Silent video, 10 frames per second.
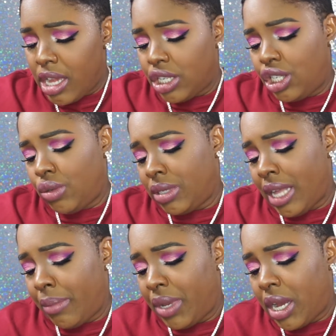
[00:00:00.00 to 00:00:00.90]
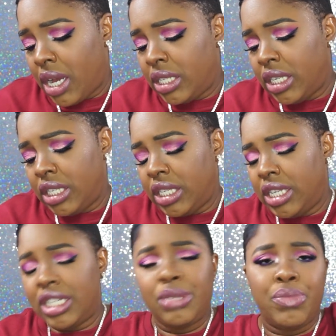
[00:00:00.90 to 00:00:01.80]
She was like, because it's an
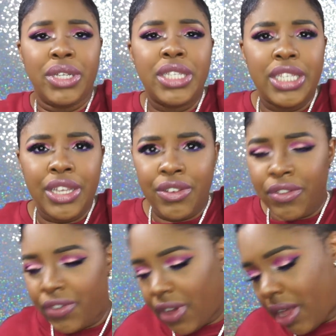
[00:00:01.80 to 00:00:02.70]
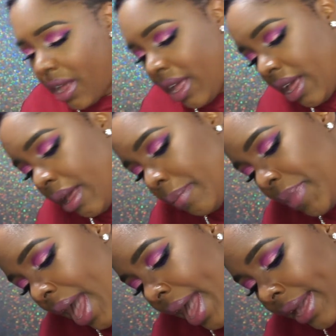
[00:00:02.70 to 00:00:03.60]
expensive
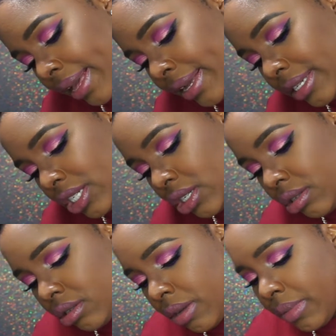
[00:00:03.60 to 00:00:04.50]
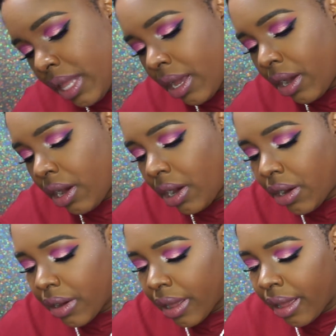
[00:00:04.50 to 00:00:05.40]
package. So I'm like,
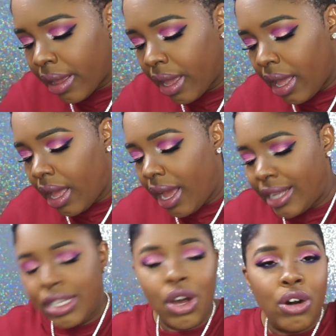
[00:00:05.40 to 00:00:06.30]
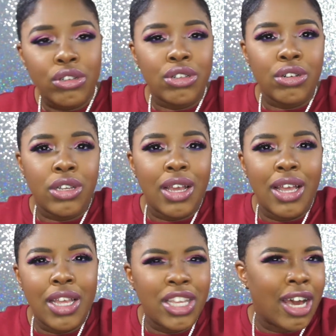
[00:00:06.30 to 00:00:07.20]
oh, okay. I said, oh, so
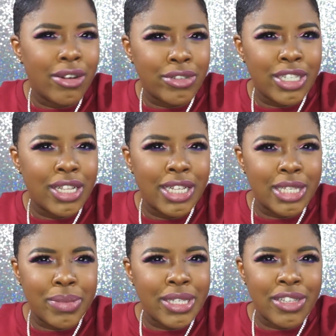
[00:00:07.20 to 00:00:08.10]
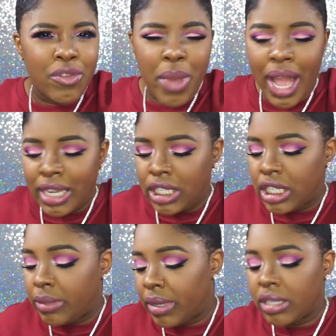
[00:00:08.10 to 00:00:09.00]
y'all don't steal expensive
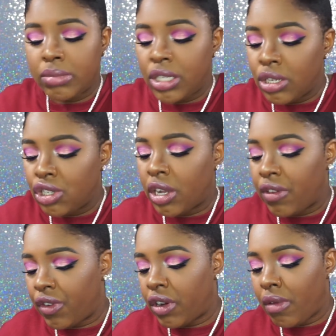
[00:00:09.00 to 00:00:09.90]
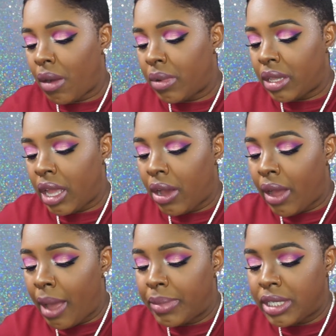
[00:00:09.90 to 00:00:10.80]
packages? Because I'm still trying to figure out what the hell
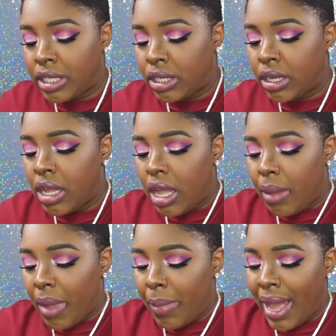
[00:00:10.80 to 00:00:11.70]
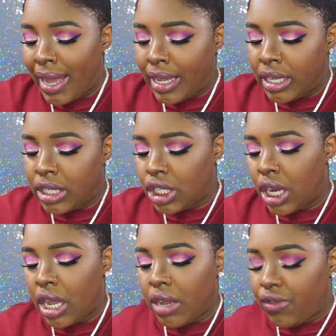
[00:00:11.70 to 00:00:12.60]
happened to my package
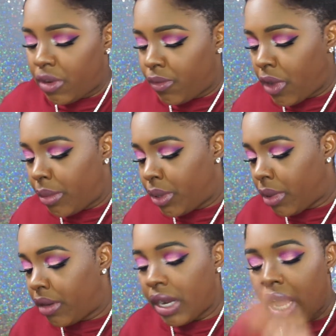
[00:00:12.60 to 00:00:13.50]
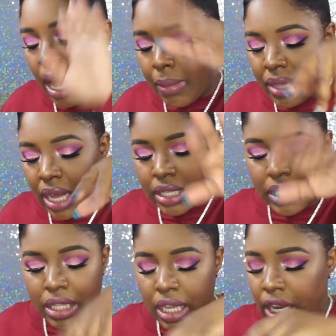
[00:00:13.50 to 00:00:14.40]
from February. But that's
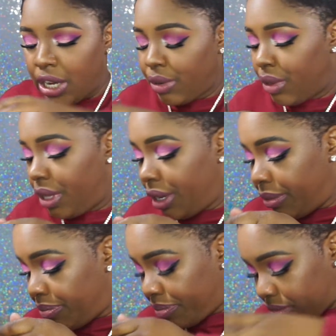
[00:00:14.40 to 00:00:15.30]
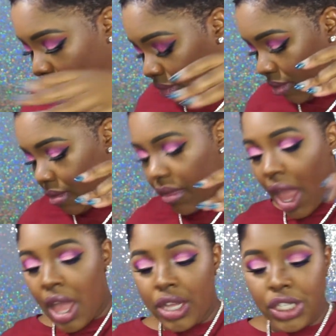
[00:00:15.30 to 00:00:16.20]
neither here nor there.
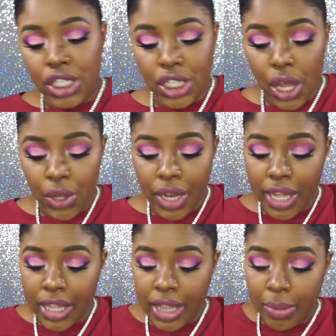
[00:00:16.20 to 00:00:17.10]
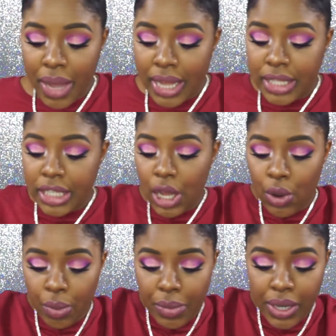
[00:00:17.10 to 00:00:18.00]
So now the box is
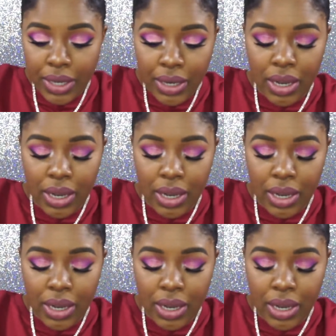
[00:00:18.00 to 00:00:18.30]
open.